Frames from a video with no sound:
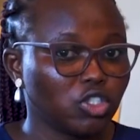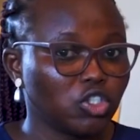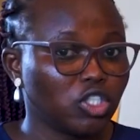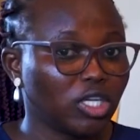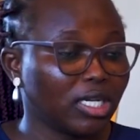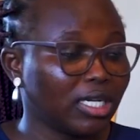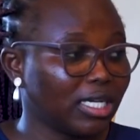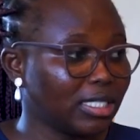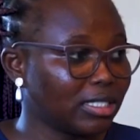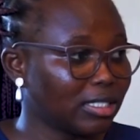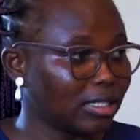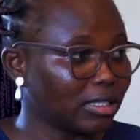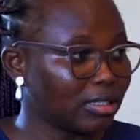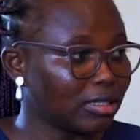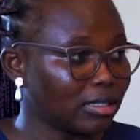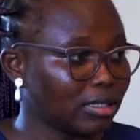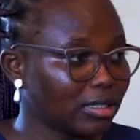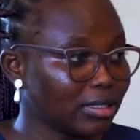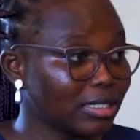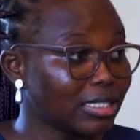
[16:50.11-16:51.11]

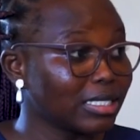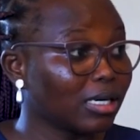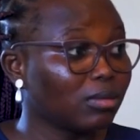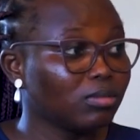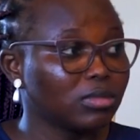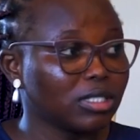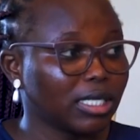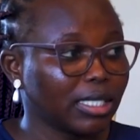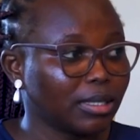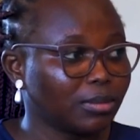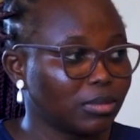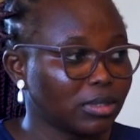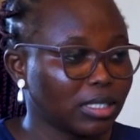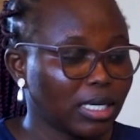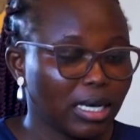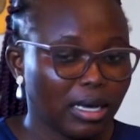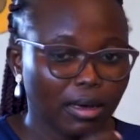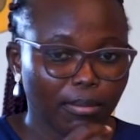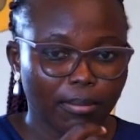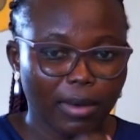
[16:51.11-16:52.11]
genetics, sometimes,
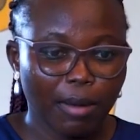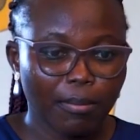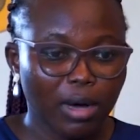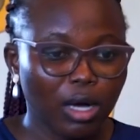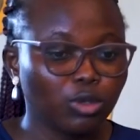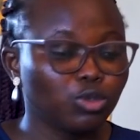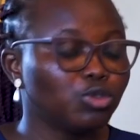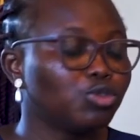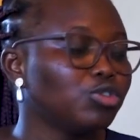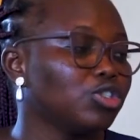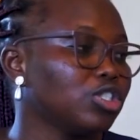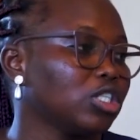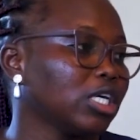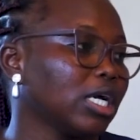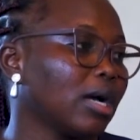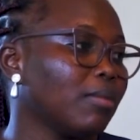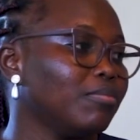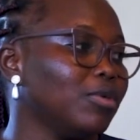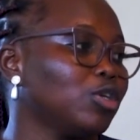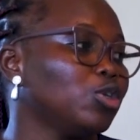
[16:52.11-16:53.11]
but malnutrition
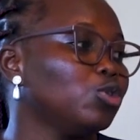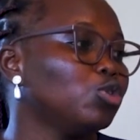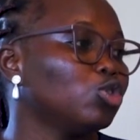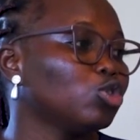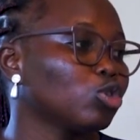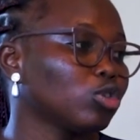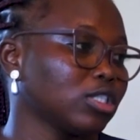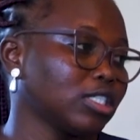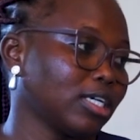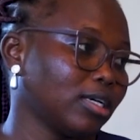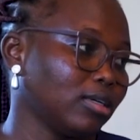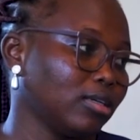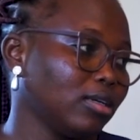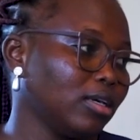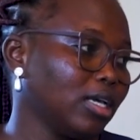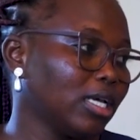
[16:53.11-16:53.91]
can make you shorter.